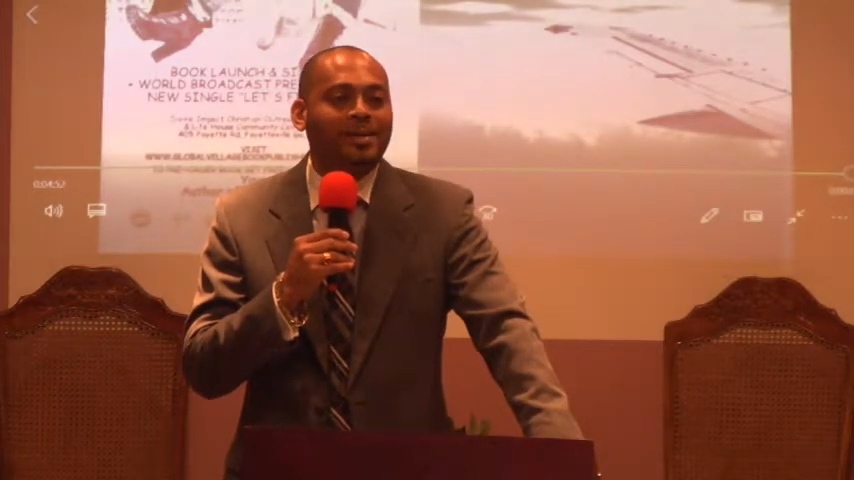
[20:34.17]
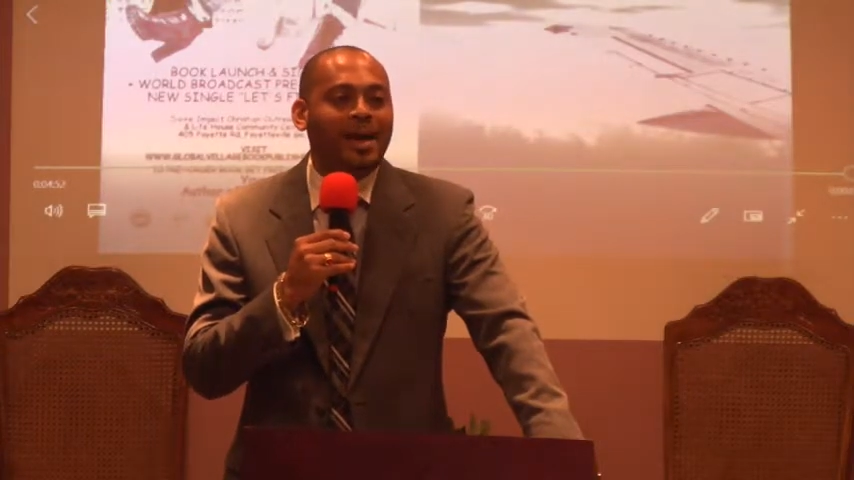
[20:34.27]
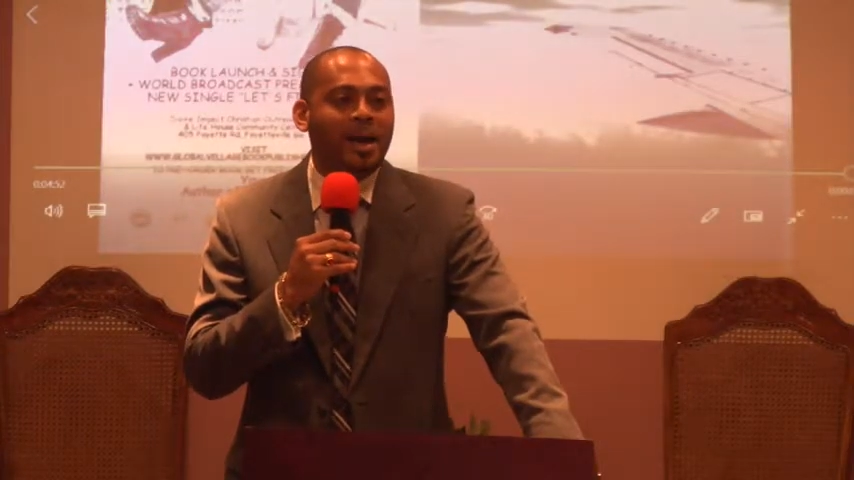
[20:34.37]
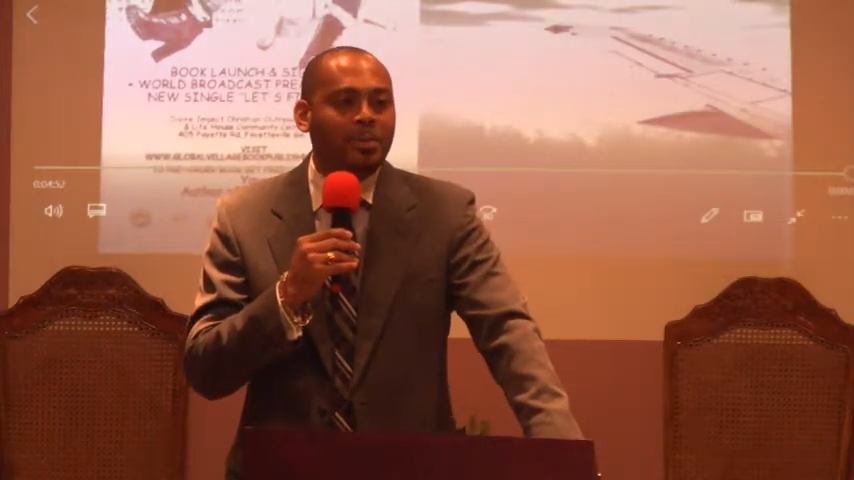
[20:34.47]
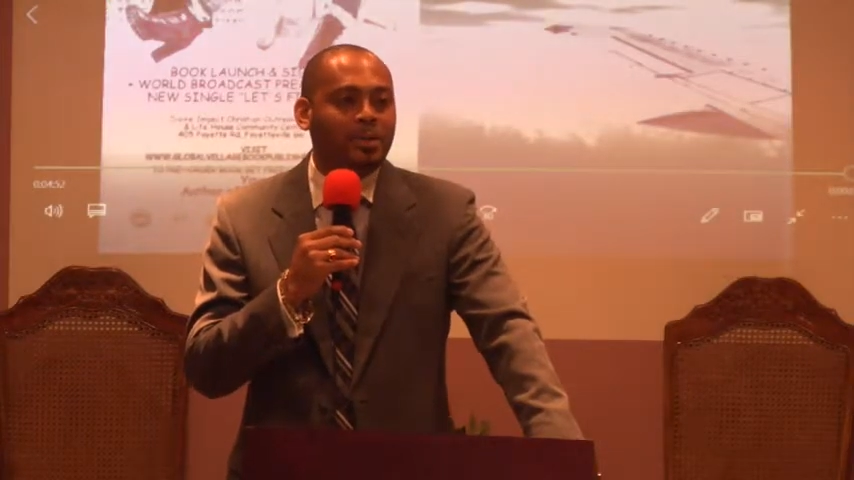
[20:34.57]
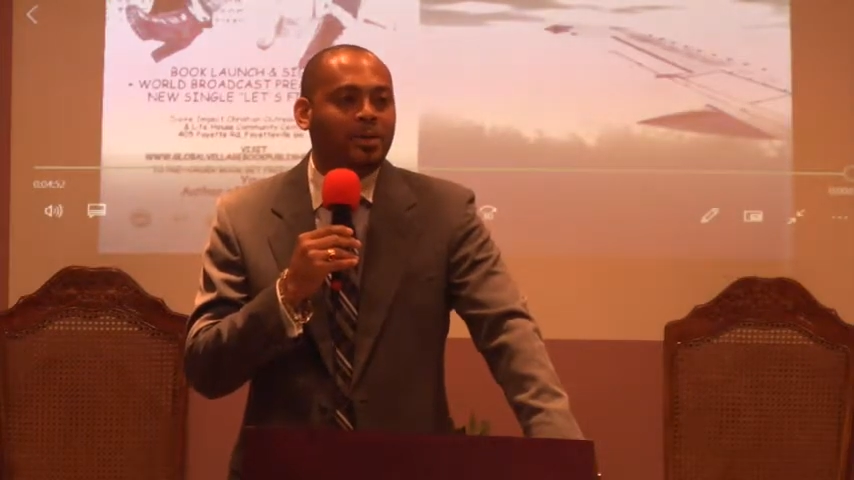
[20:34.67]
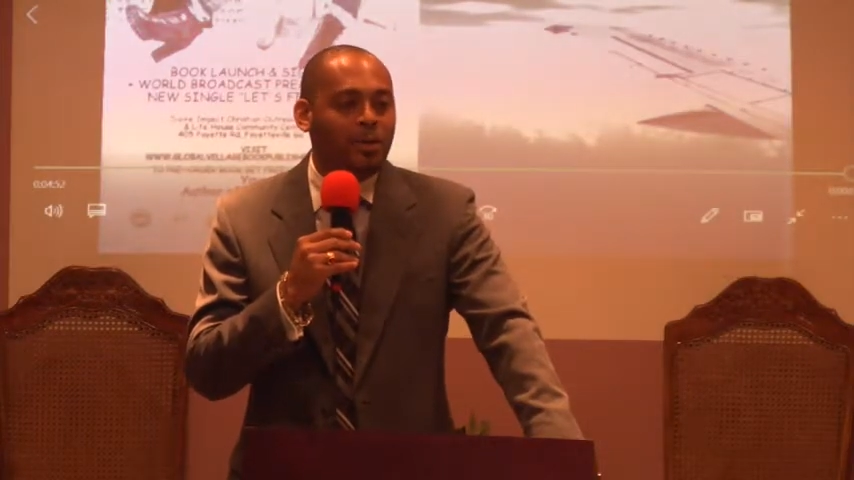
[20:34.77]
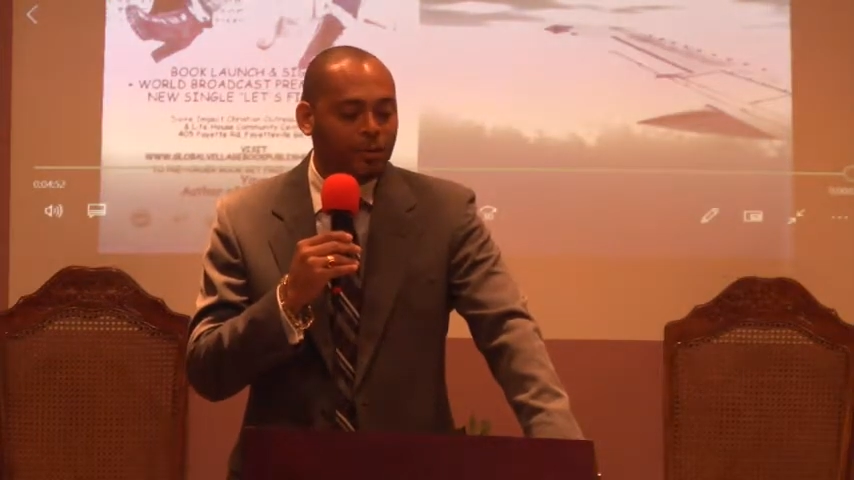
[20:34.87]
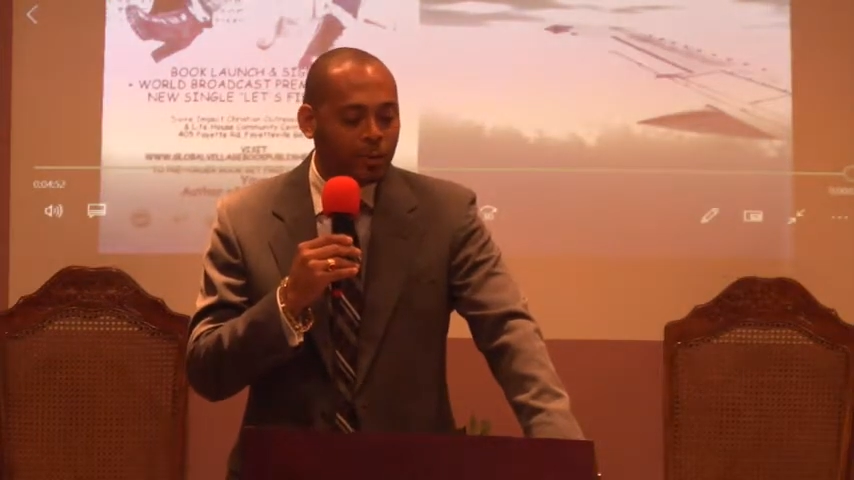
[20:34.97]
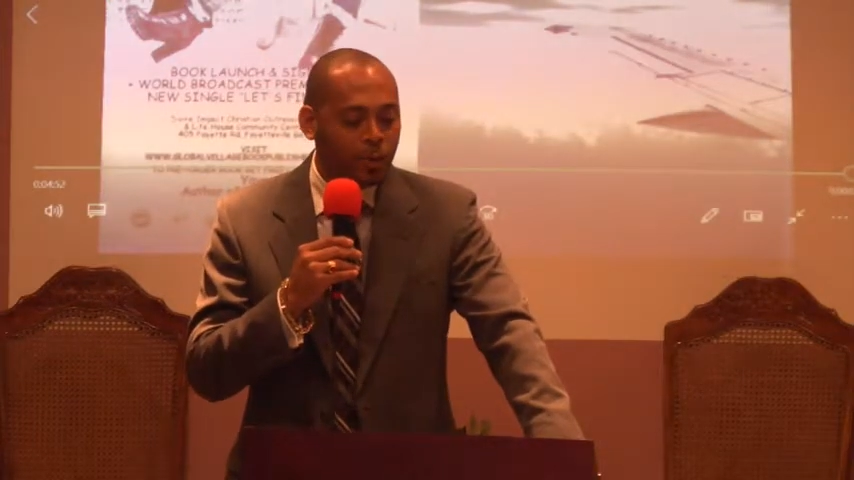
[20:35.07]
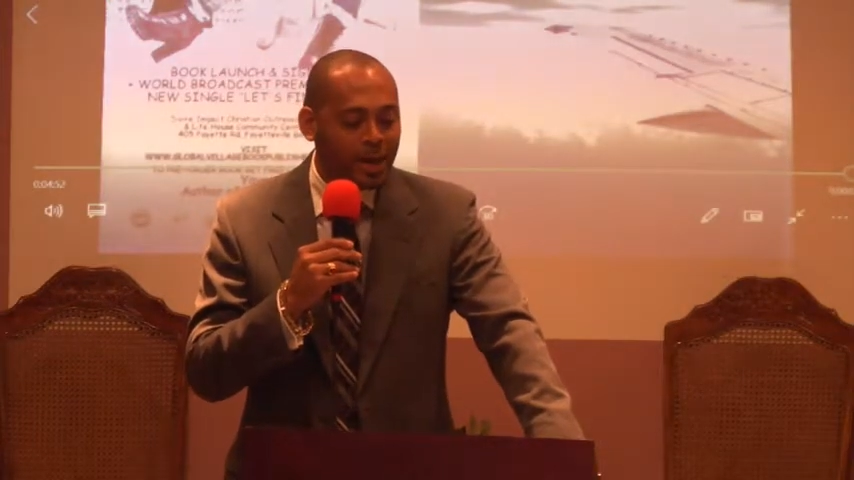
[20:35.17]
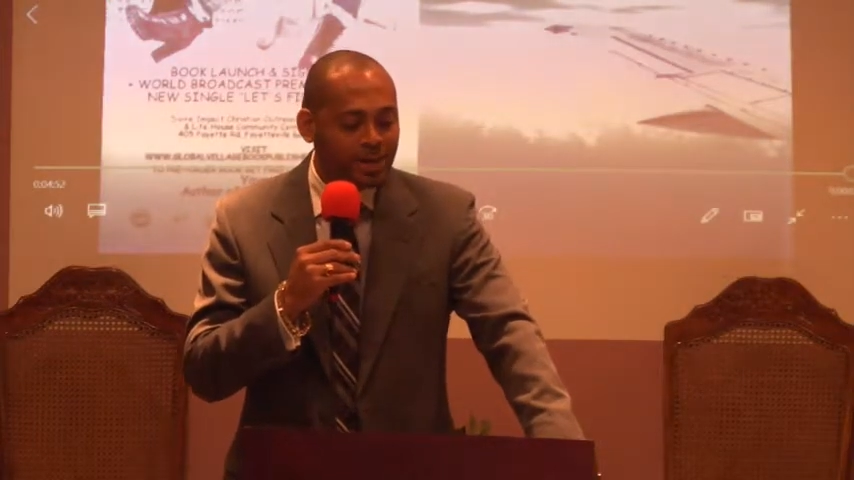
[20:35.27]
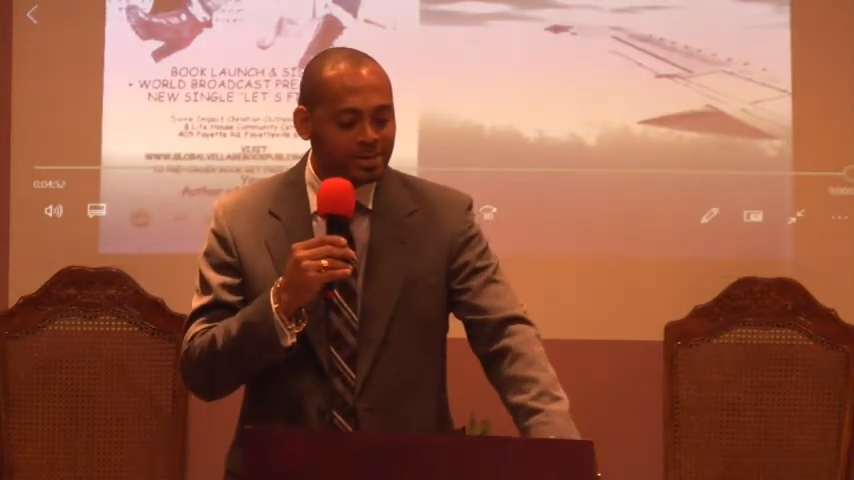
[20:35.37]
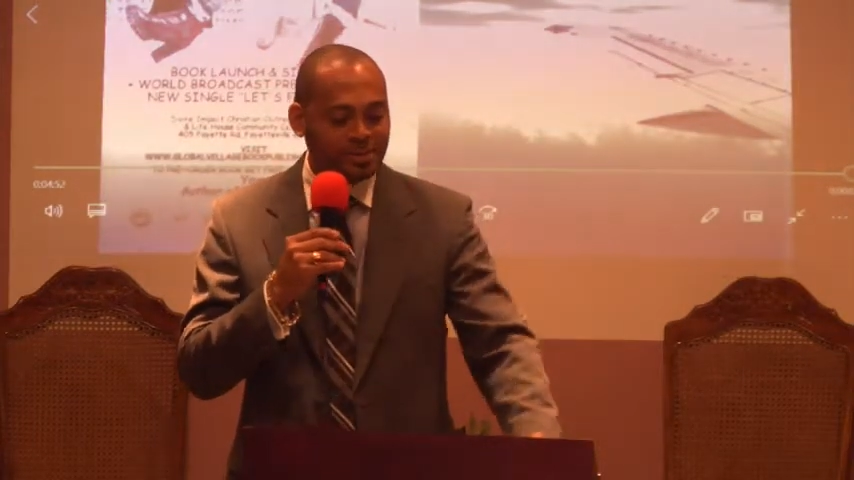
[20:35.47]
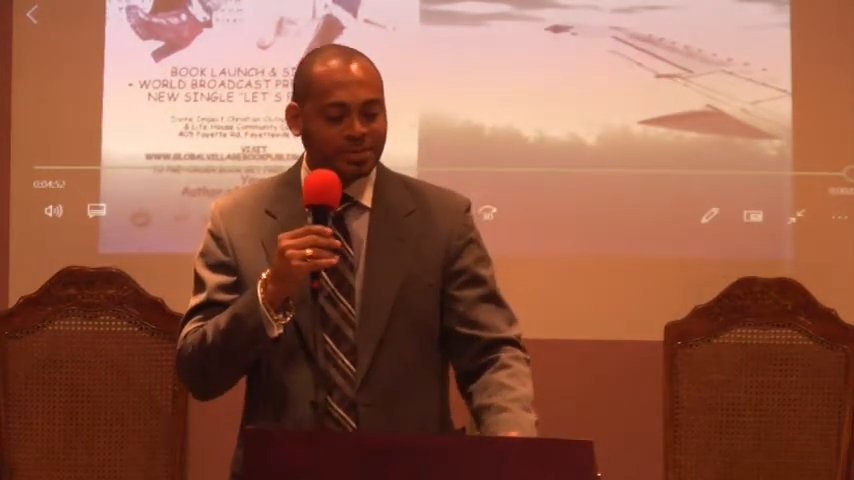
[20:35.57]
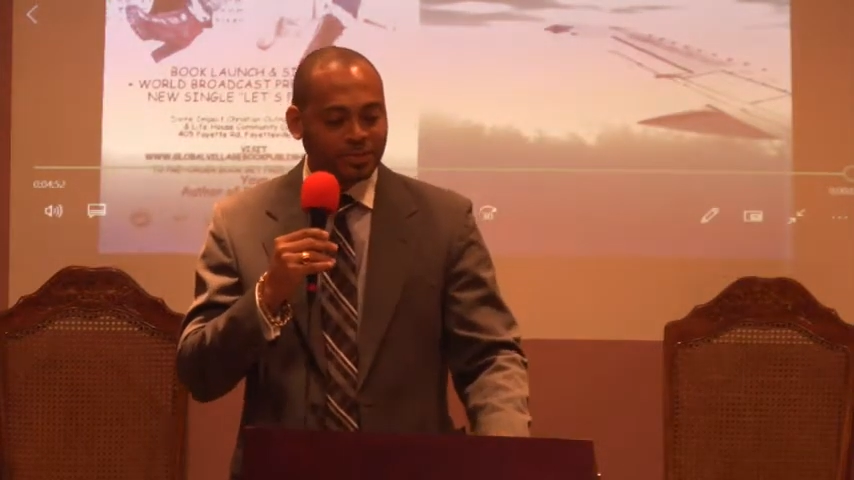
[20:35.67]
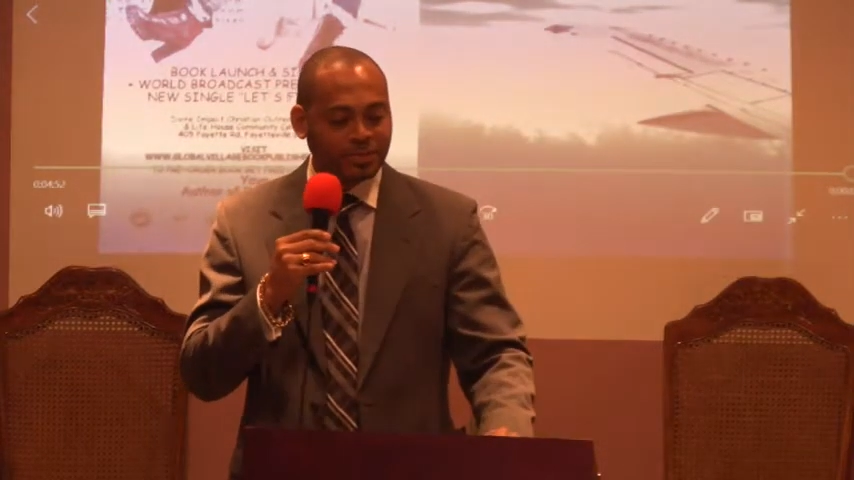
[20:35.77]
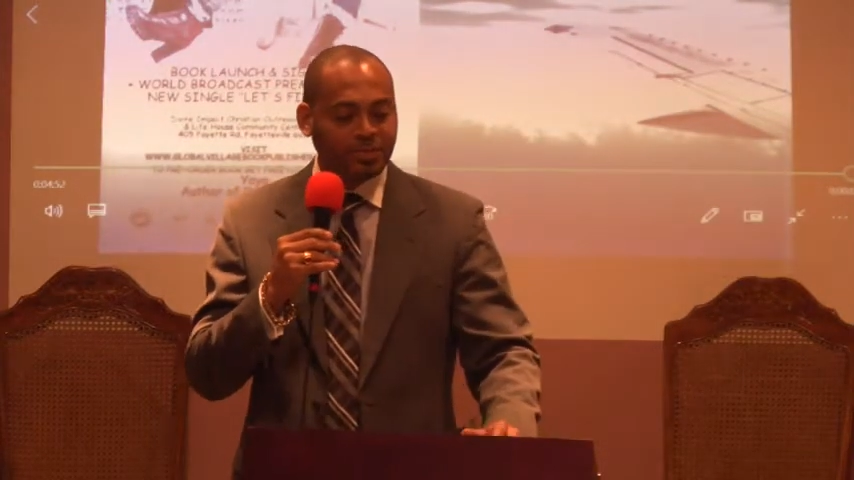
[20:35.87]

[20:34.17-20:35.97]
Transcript: depth of the wines.